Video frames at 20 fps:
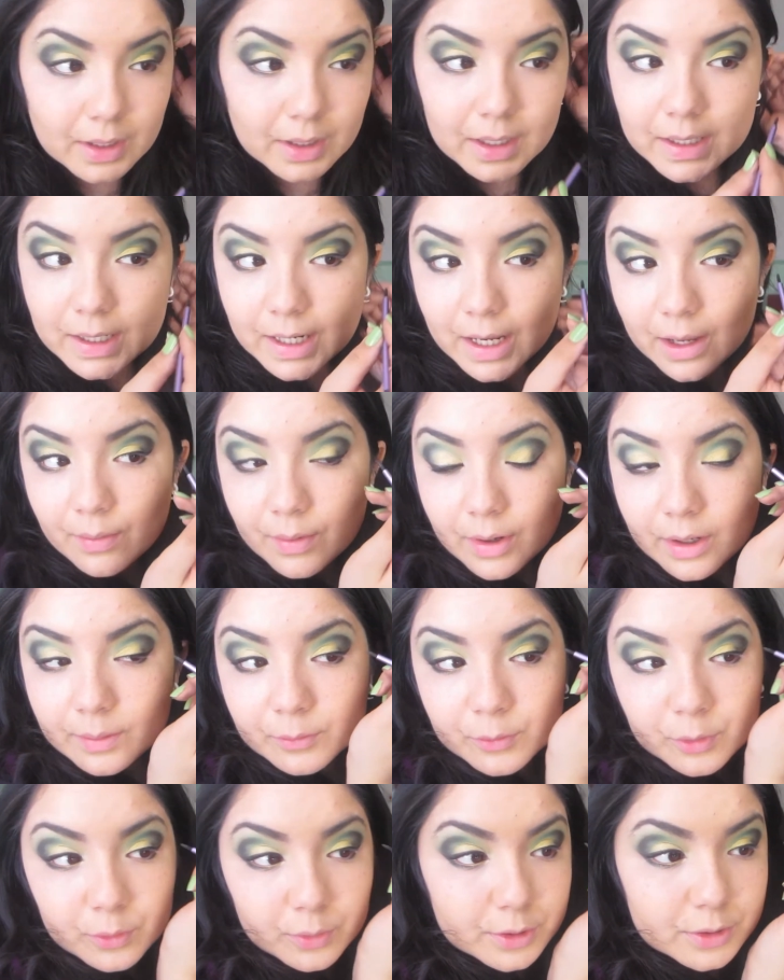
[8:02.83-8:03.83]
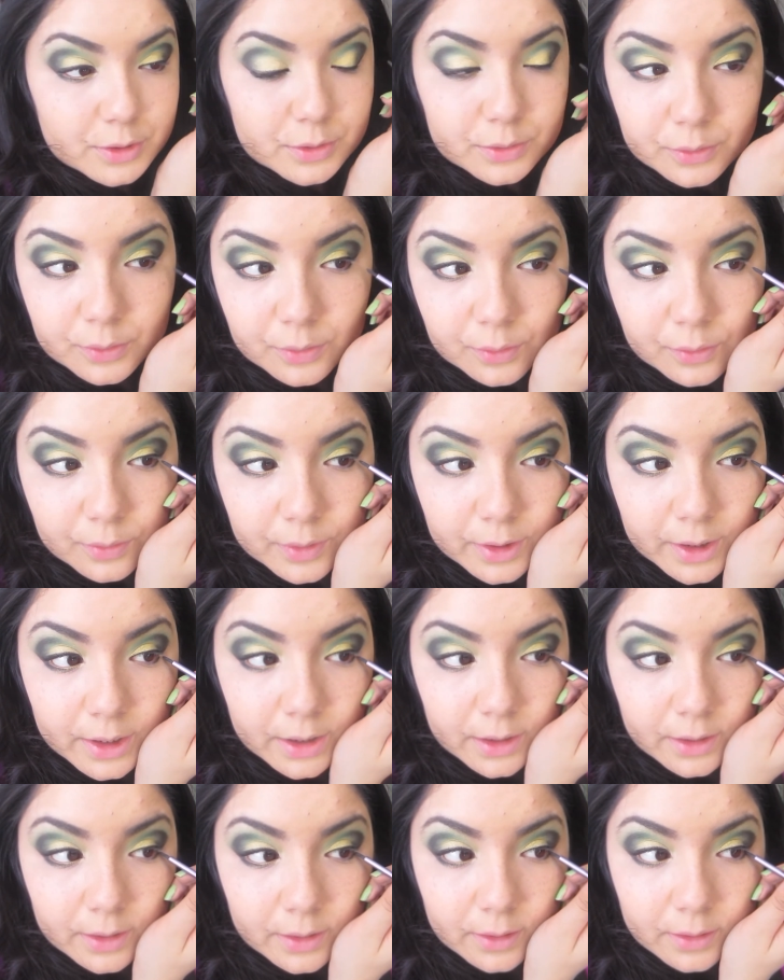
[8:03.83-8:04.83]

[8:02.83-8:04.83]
Now I'm going to create